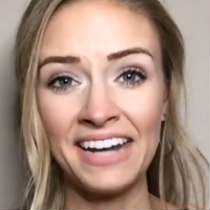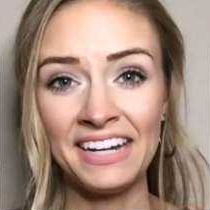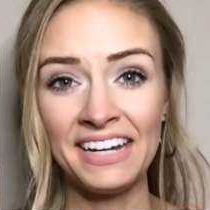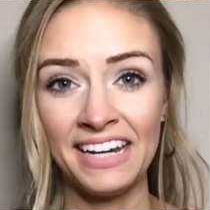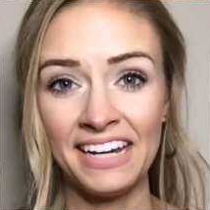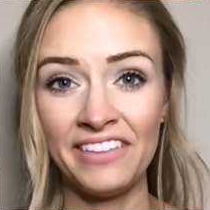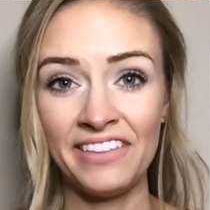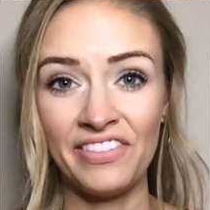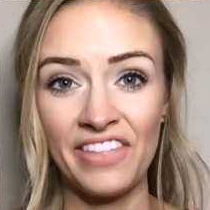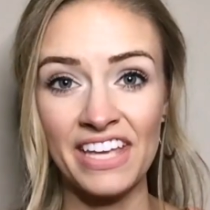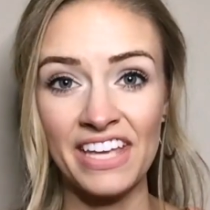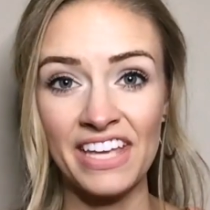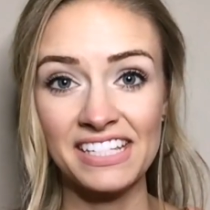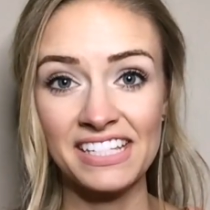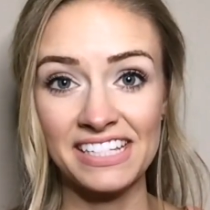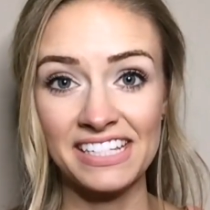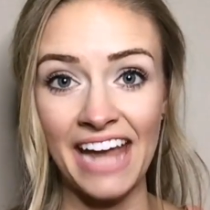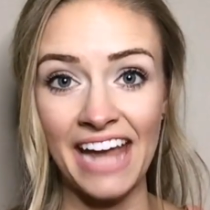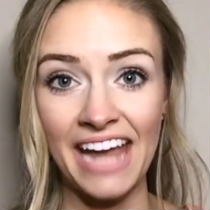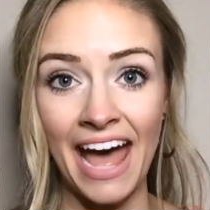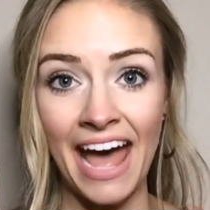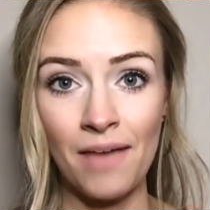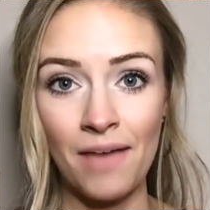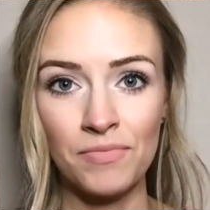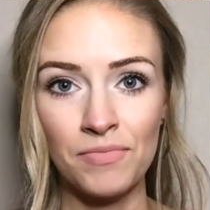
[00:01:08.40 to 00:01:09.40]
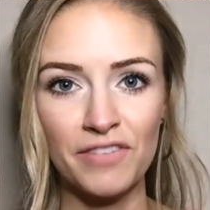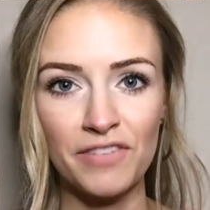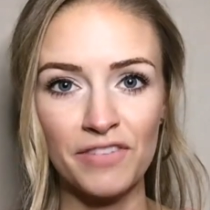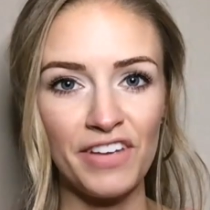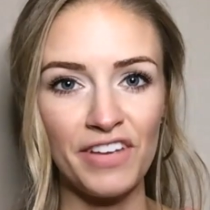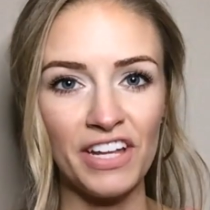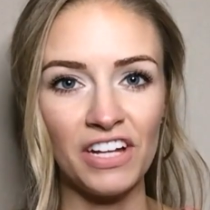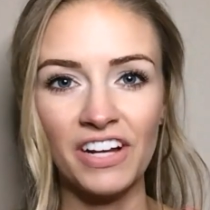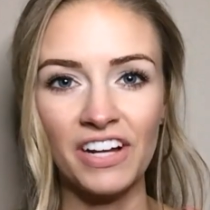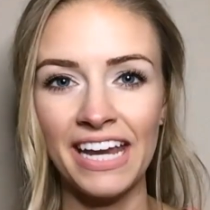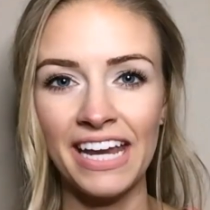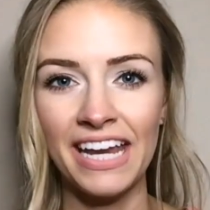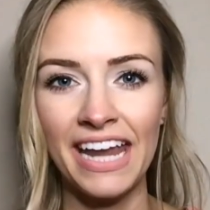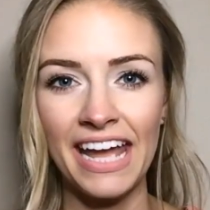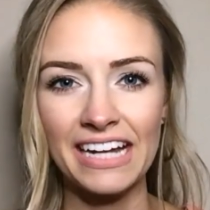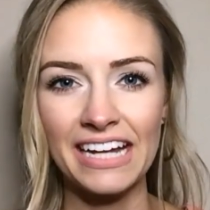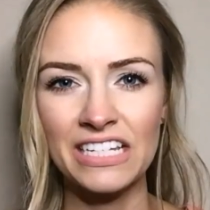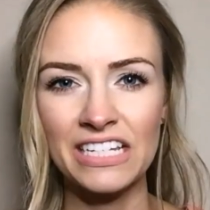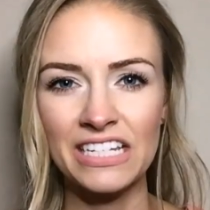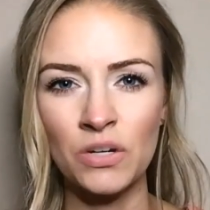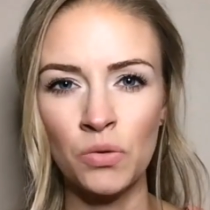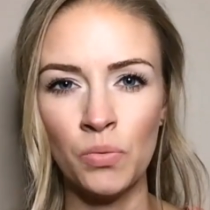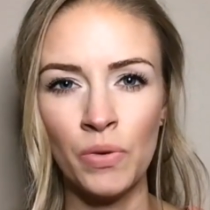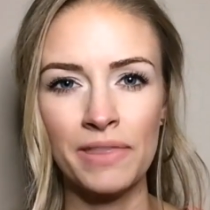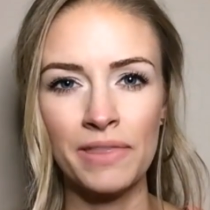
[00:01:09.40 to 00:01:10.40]
I need this time to feel
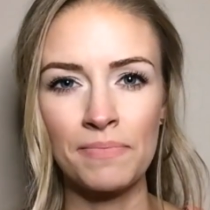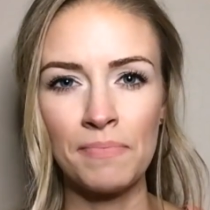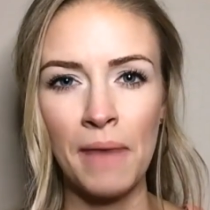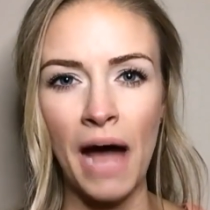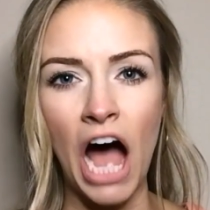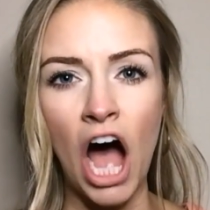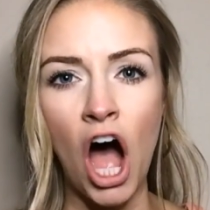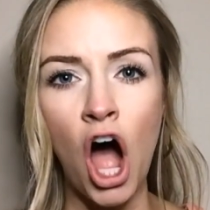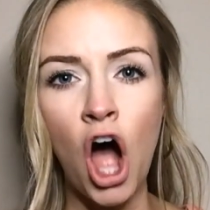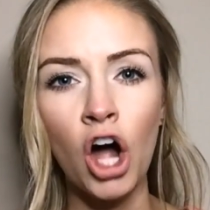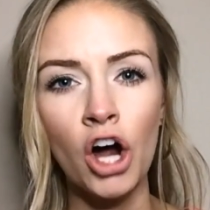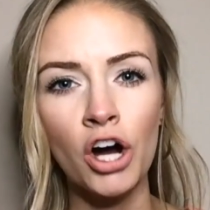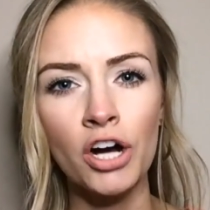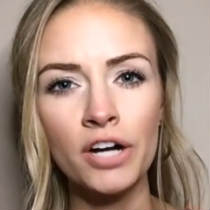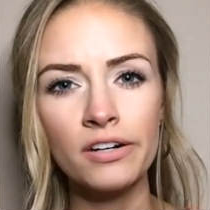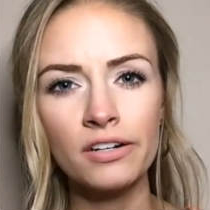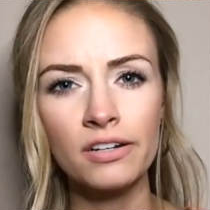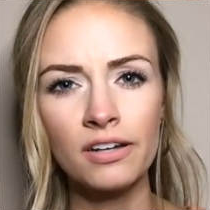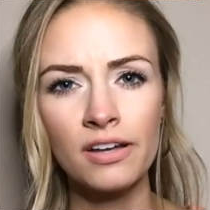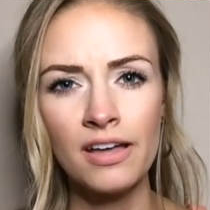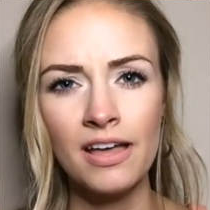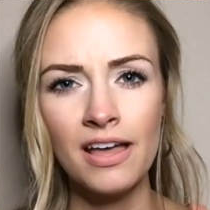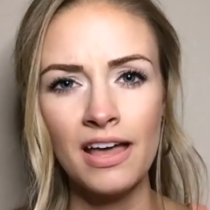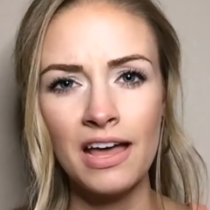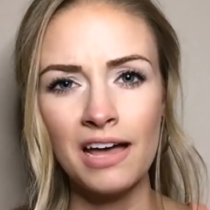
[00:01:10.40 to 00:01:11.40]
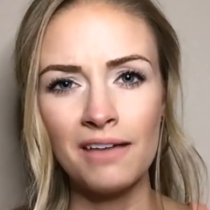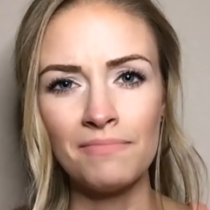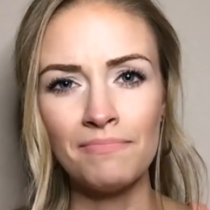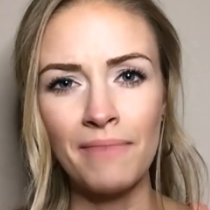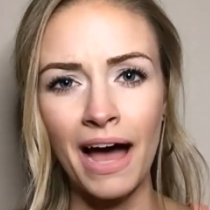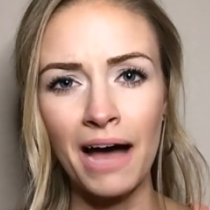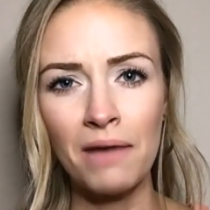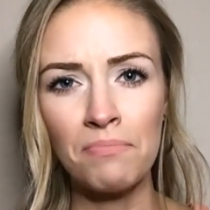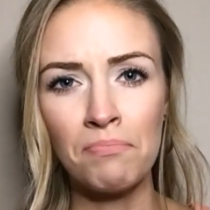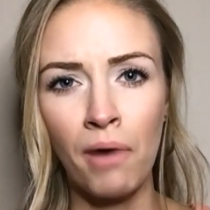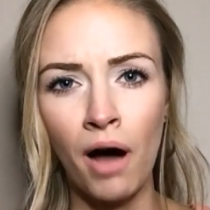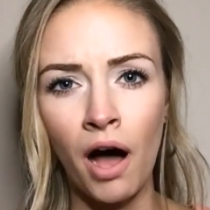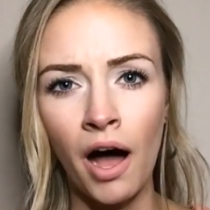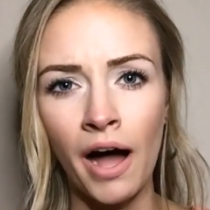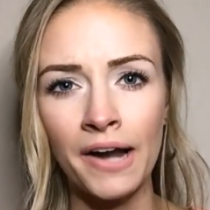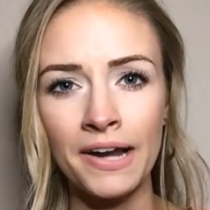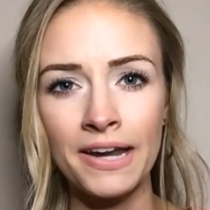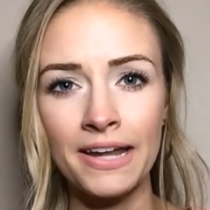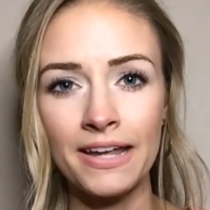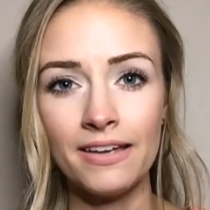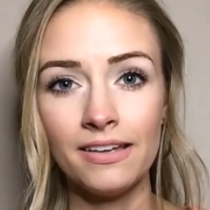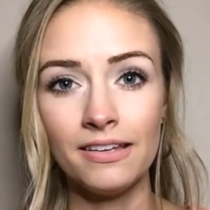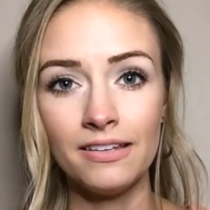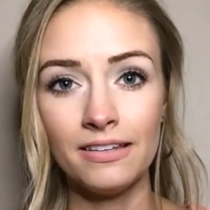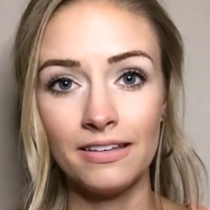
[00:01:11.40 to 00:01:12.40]
connected with my heart, my
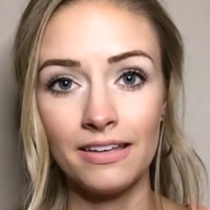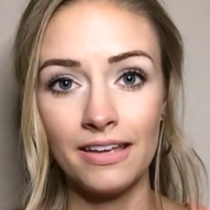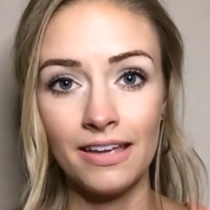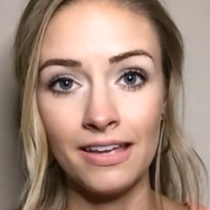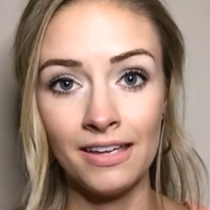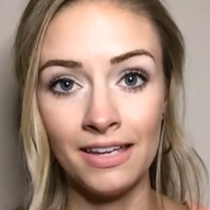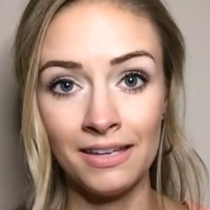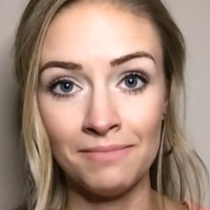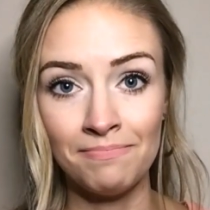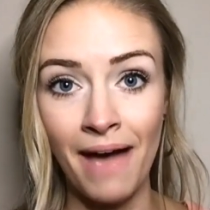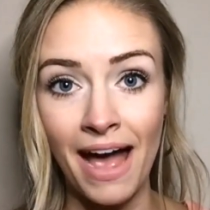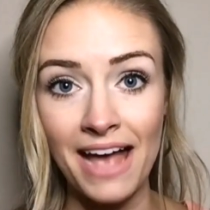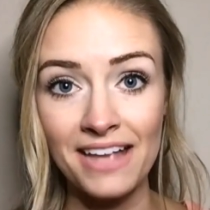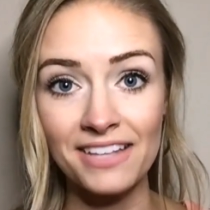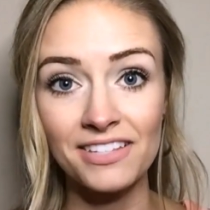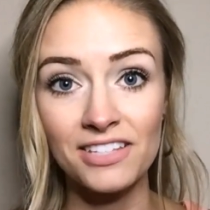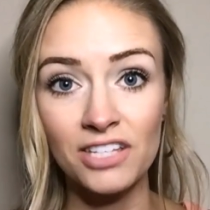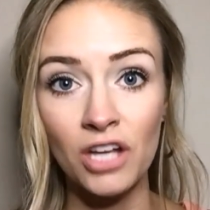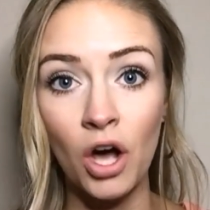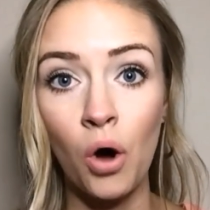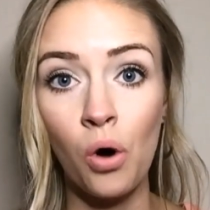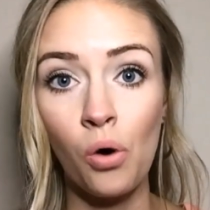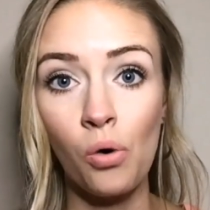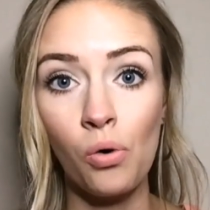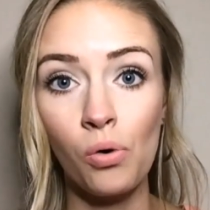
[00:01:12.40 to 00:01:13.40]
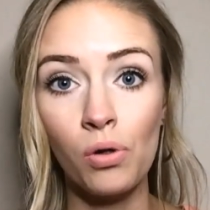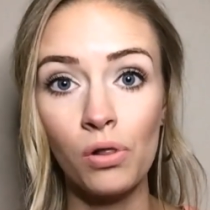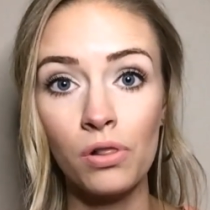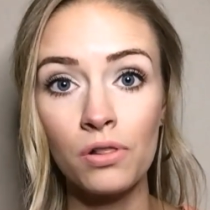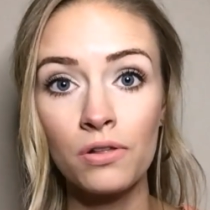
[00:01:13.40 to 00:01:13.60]
body, and my soul.